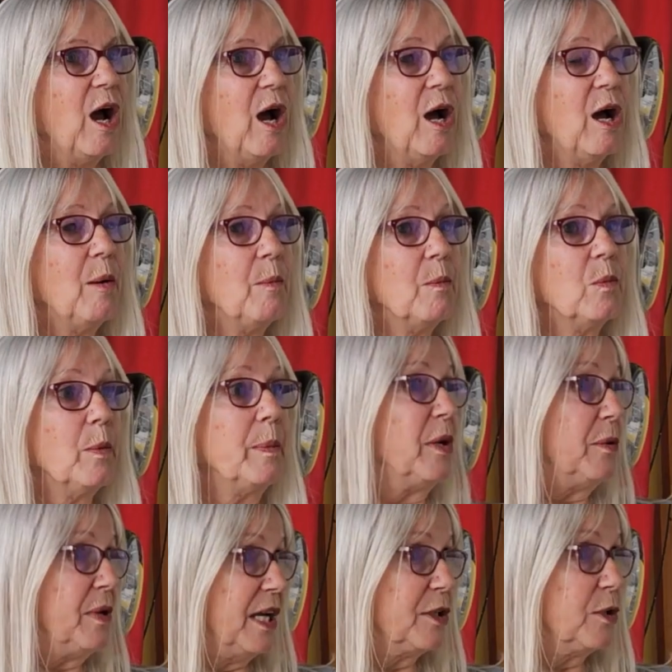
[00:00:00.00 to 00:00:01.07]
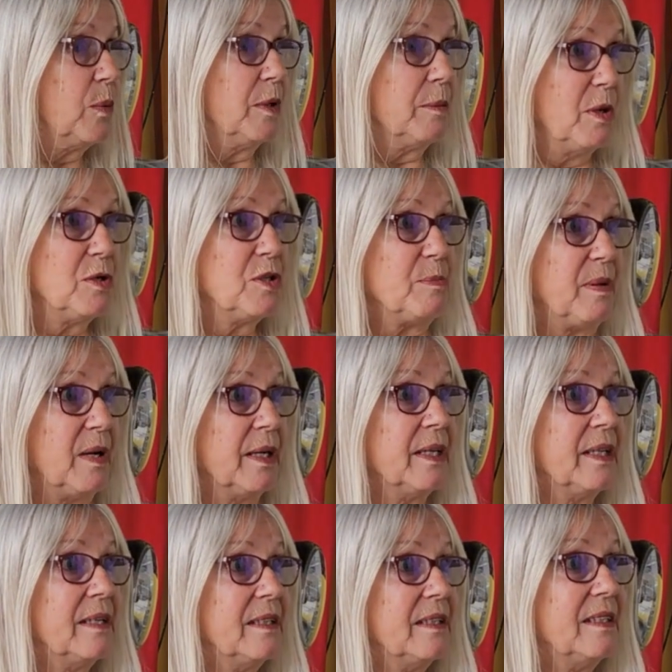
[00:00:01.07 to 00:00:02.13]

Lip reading: Well, we only had the one motorbike,